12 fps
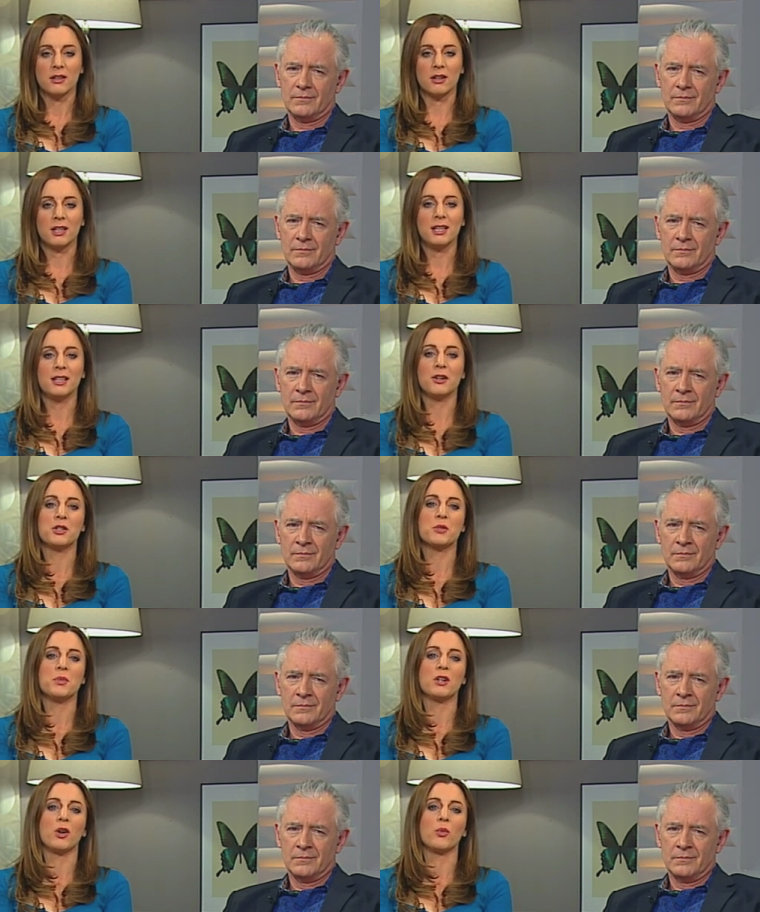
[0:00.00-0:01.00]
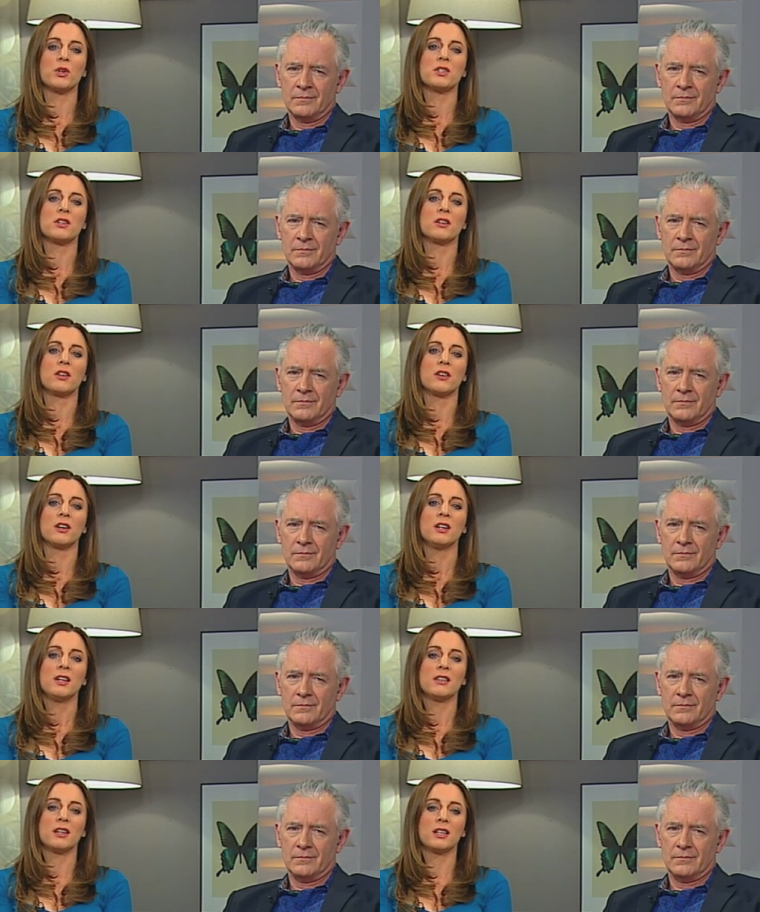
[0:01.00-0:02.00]
Speaker 1: Their keynote speaker was none other
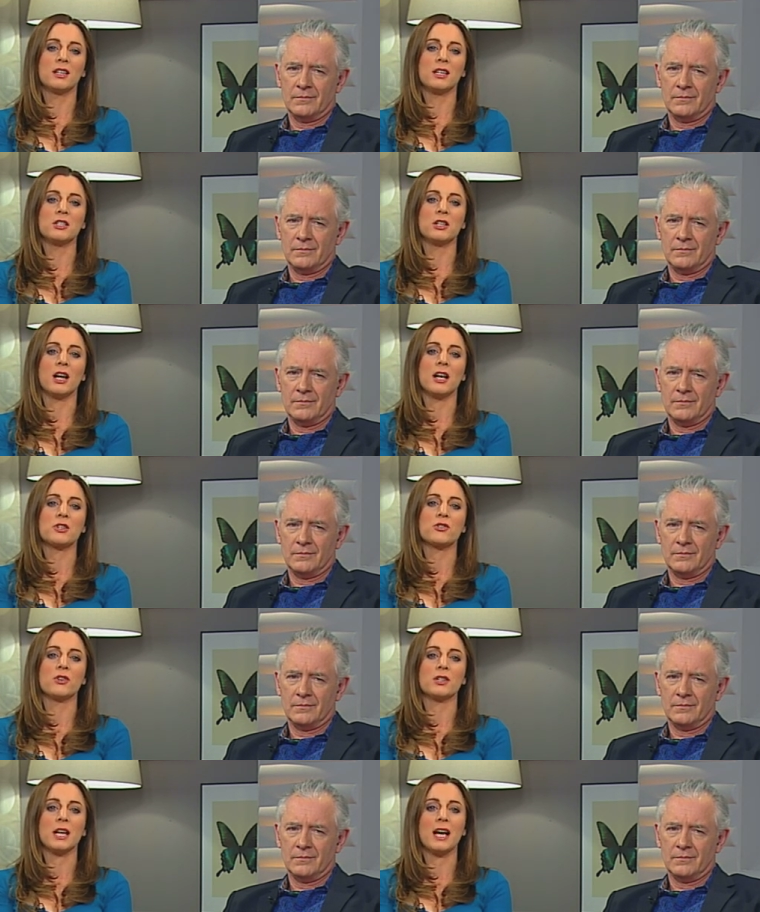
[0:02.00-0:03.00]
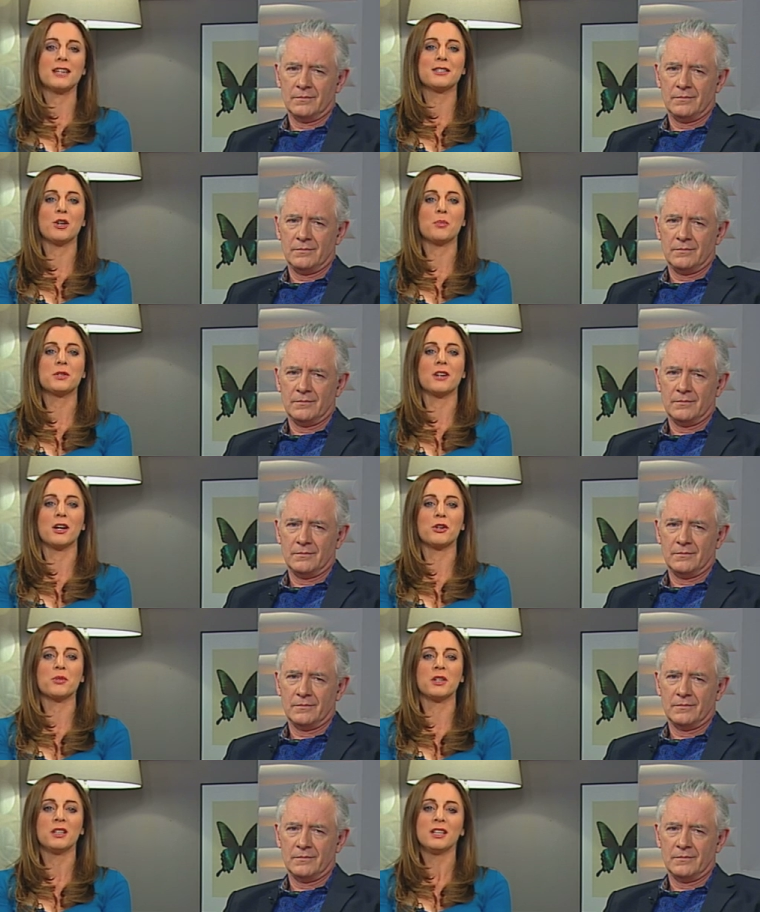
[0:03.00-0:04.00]
than Canadian astronaut and adopted
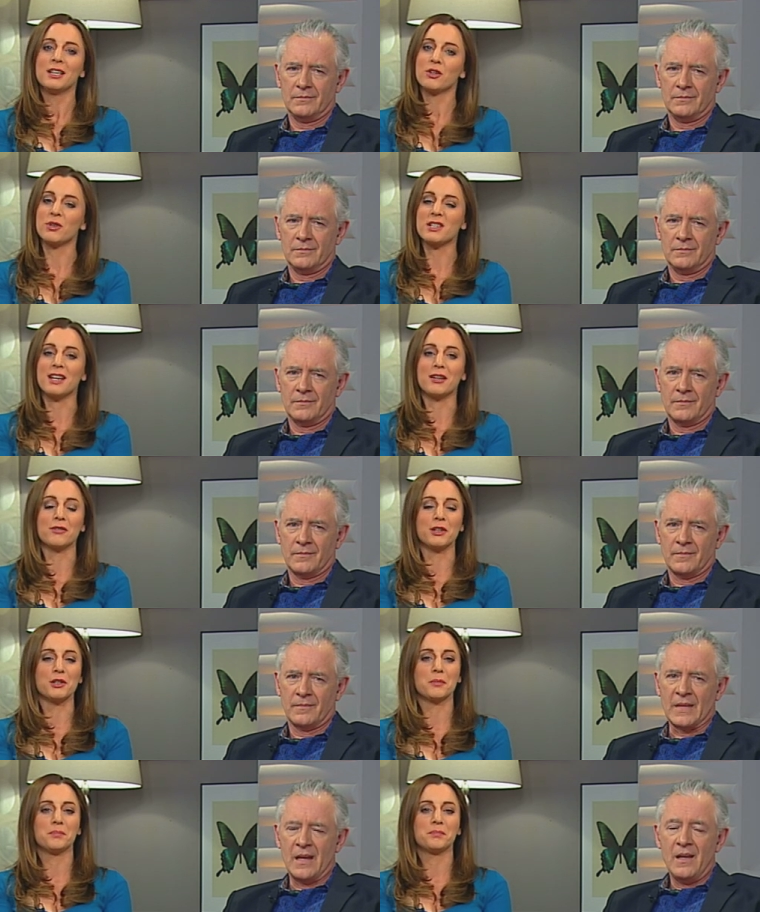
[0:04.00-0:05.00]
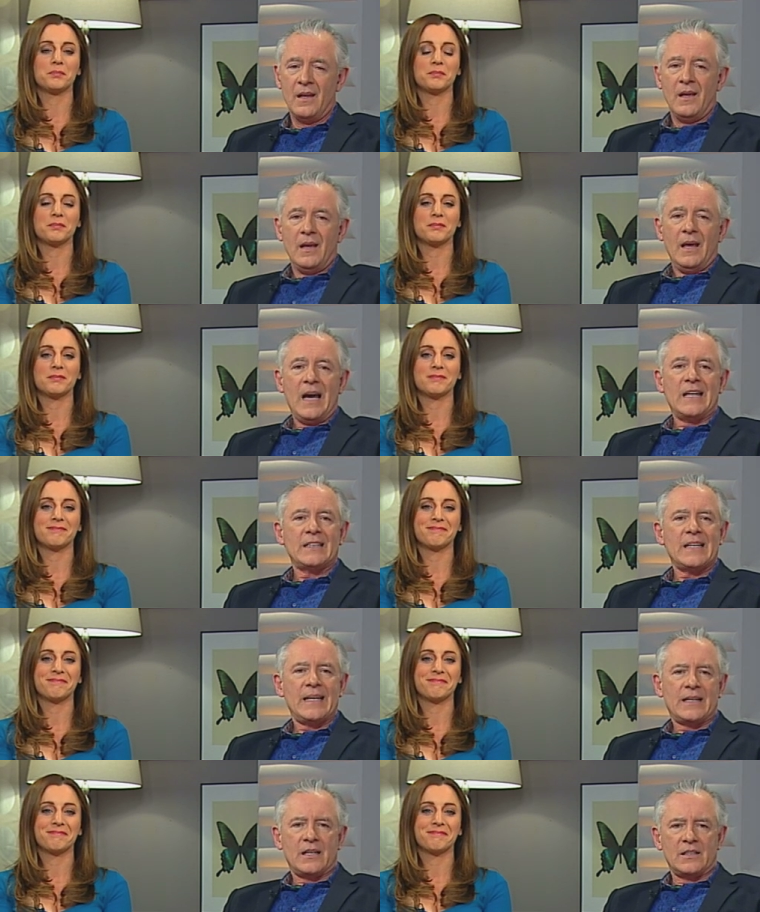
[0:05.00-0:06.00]
Irishman Chris Hadfield.
Speaker 2: Anna
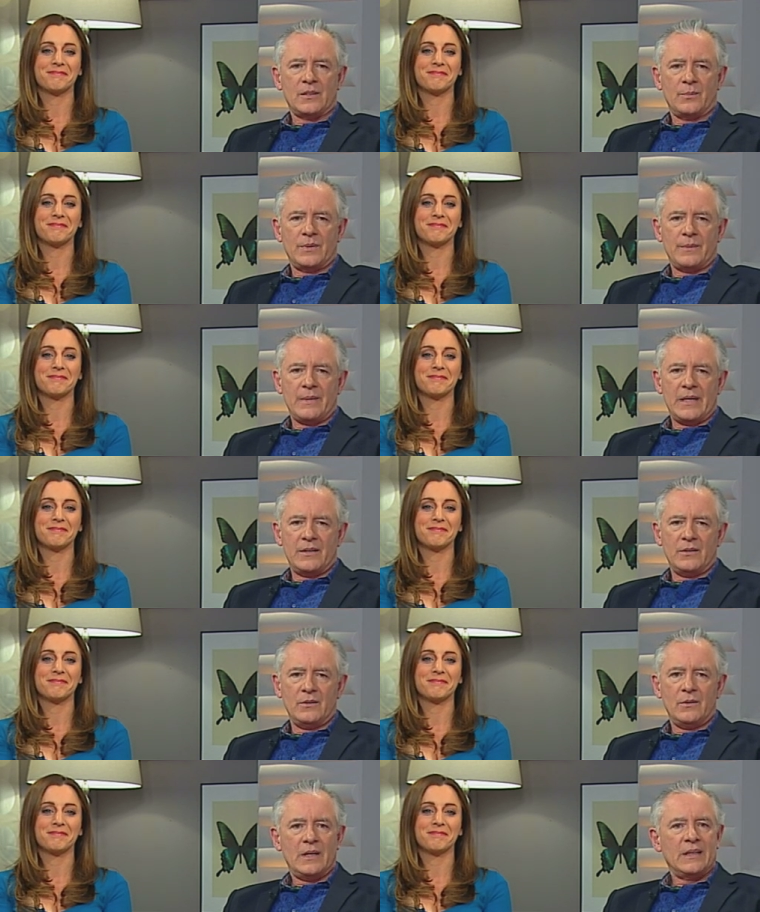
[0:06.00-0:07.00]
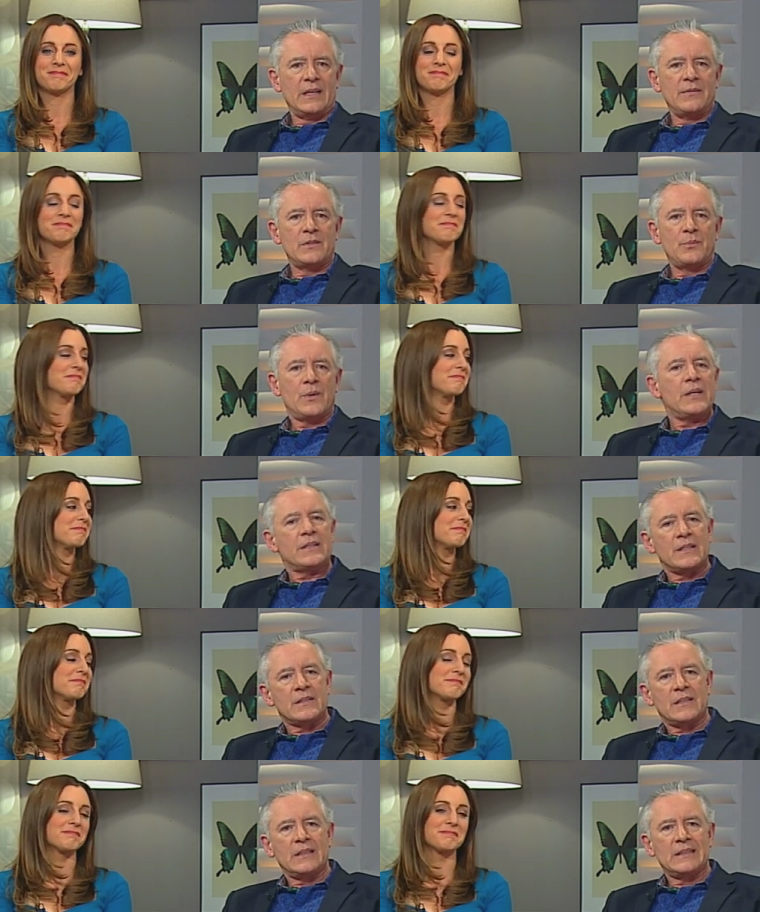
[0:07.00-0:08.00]
Daly caught up with a man who uh, gave us a brilliant
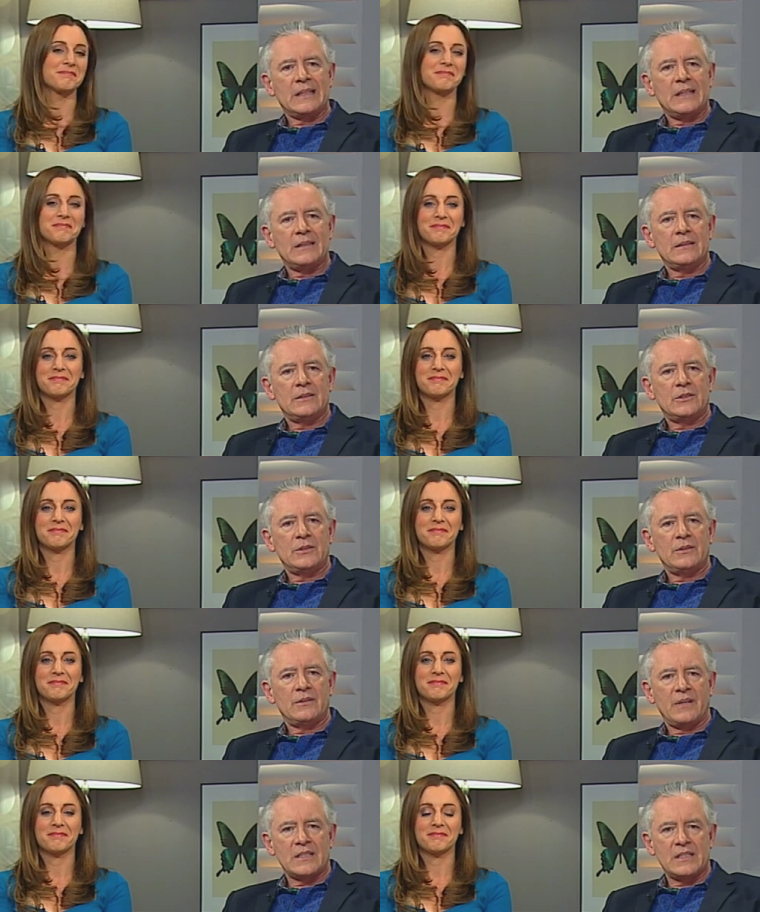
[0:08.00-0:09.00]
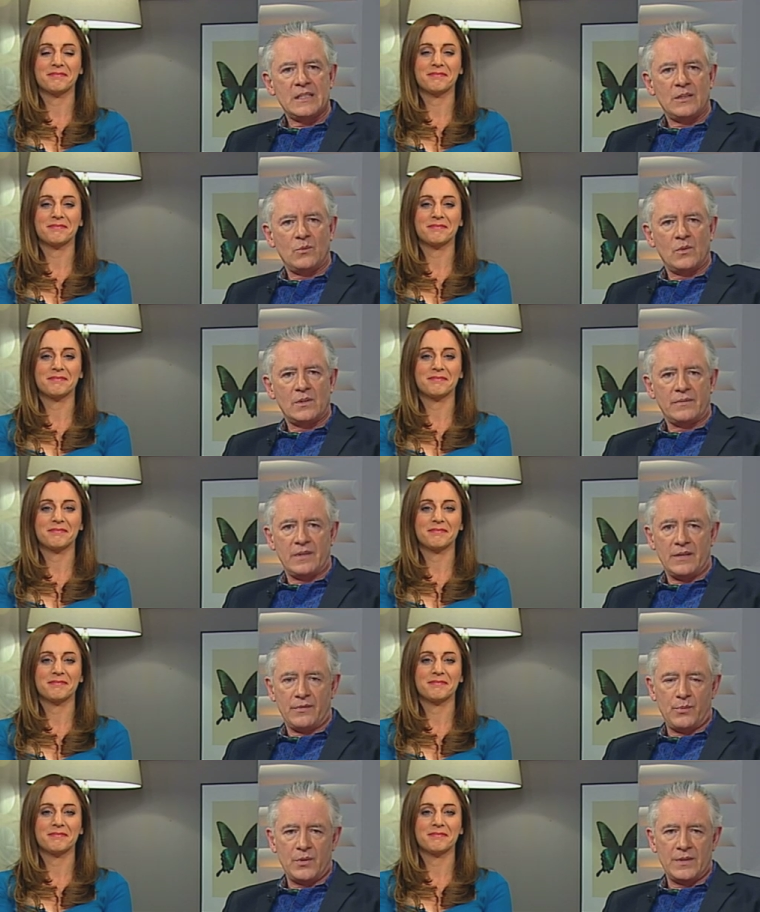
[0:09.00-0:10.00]
insight into the fascinating world of life
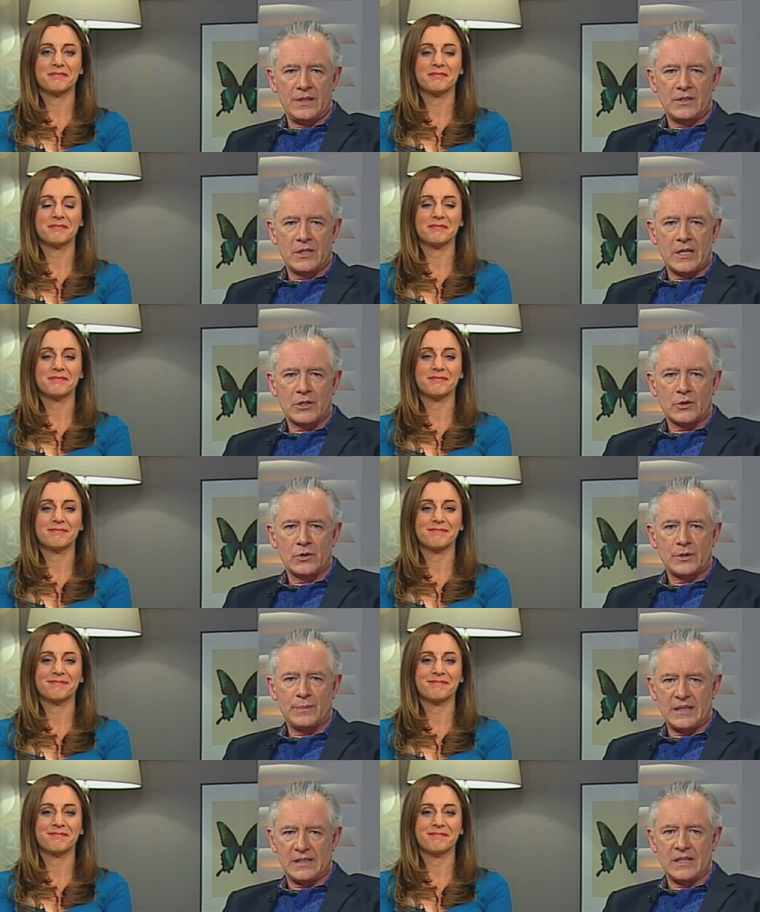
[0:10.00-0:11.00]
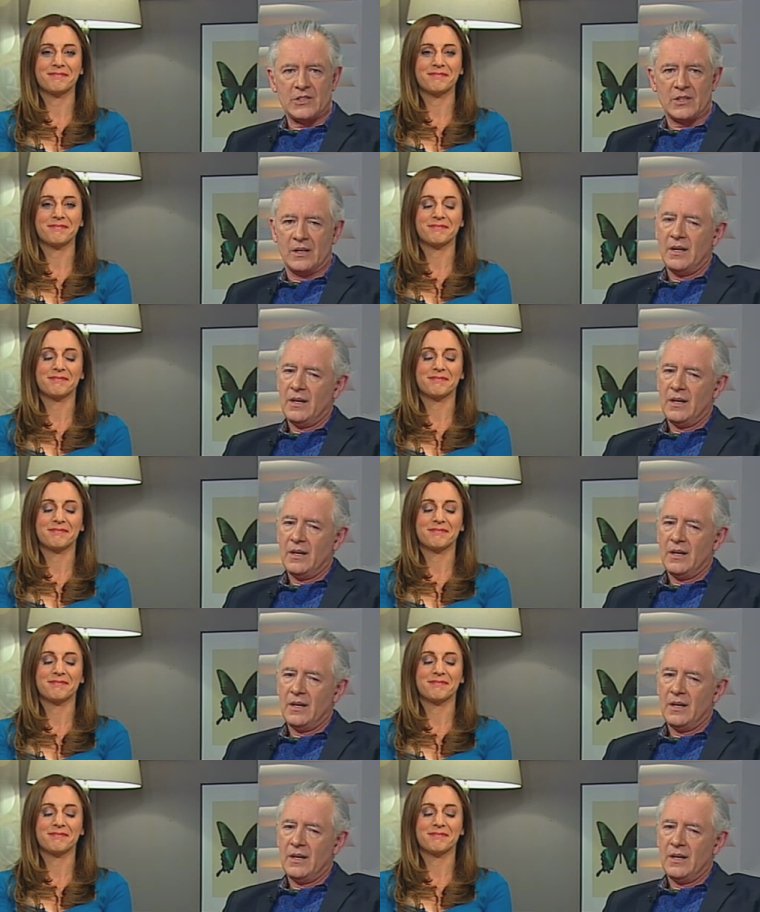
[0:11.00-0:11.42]
aboard the International Space Station.